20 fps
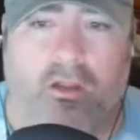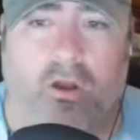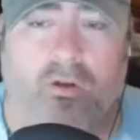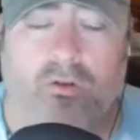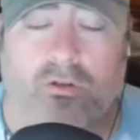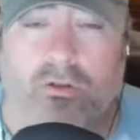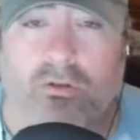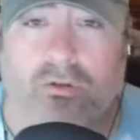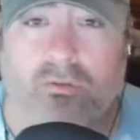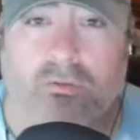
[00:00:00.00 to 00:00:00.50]

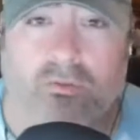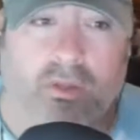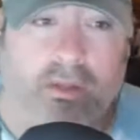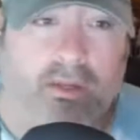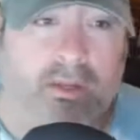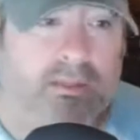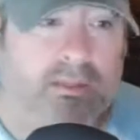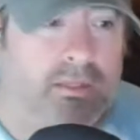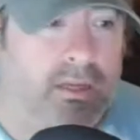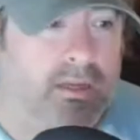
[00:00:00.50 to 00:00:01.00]

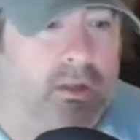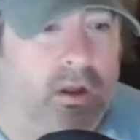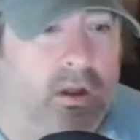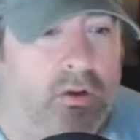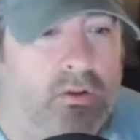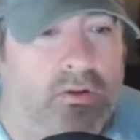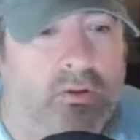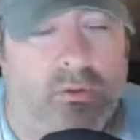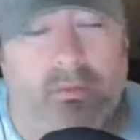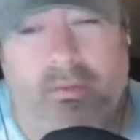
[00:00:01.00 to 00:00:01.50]
Like I said,
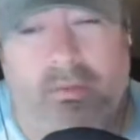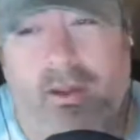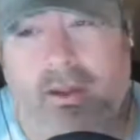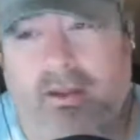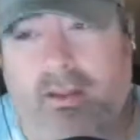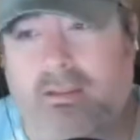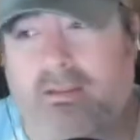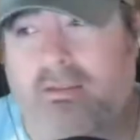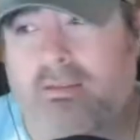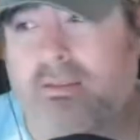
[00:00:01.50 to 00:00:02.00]
Coach will be
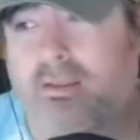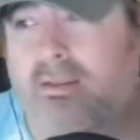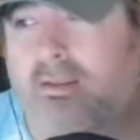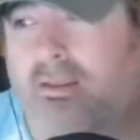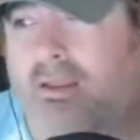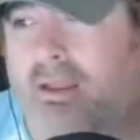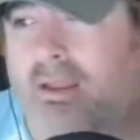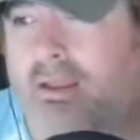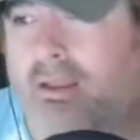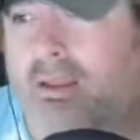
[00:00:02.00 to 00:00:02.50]
back on
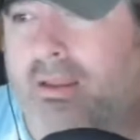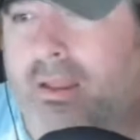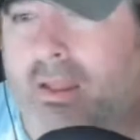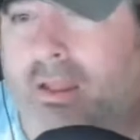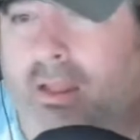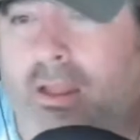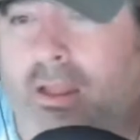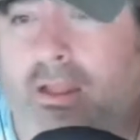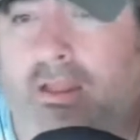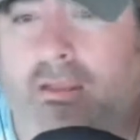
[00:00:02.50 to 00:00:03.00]
Sunday,
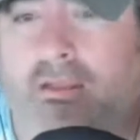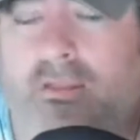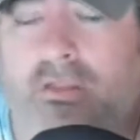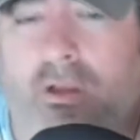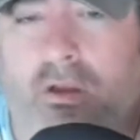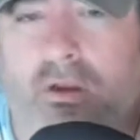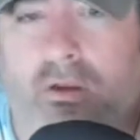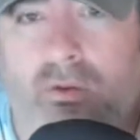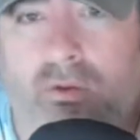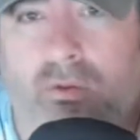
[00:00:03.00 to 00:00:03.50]

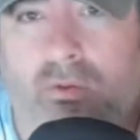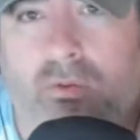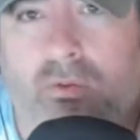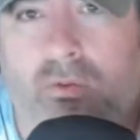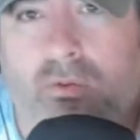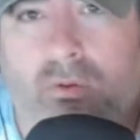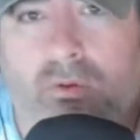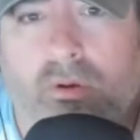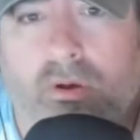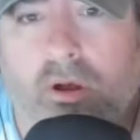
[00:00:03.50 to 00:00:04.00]

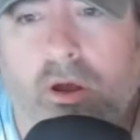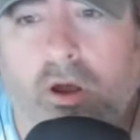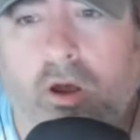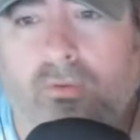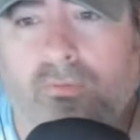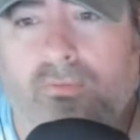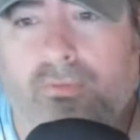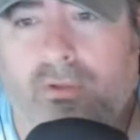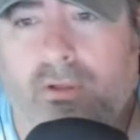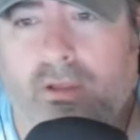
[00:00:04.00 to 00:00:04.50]
so
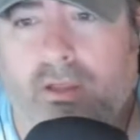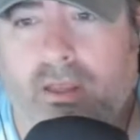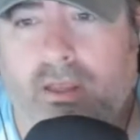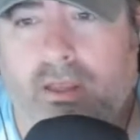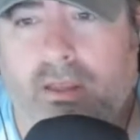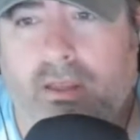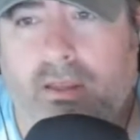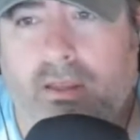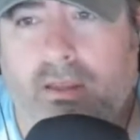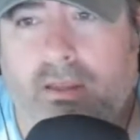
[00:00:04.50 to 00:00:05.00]

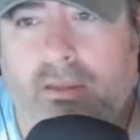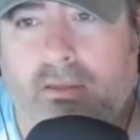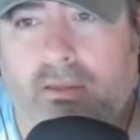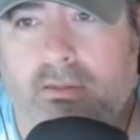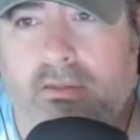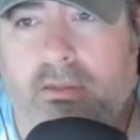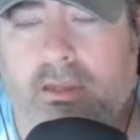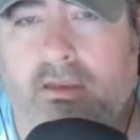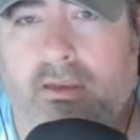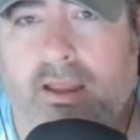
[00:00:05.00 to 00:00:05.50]
hopefully
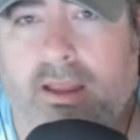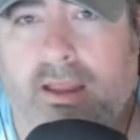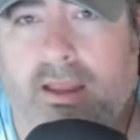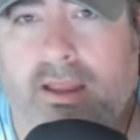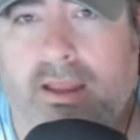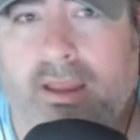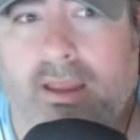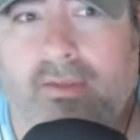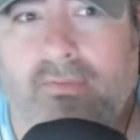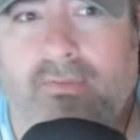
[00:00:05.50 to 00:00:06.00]
Sunday
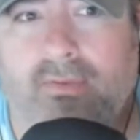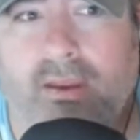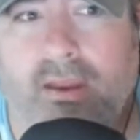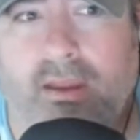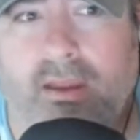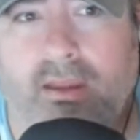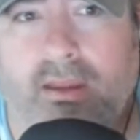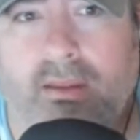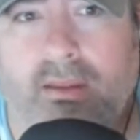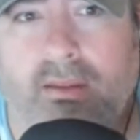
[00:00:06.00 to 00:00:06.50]

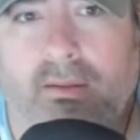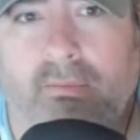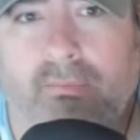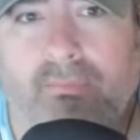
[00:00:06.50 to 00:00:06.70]
evening,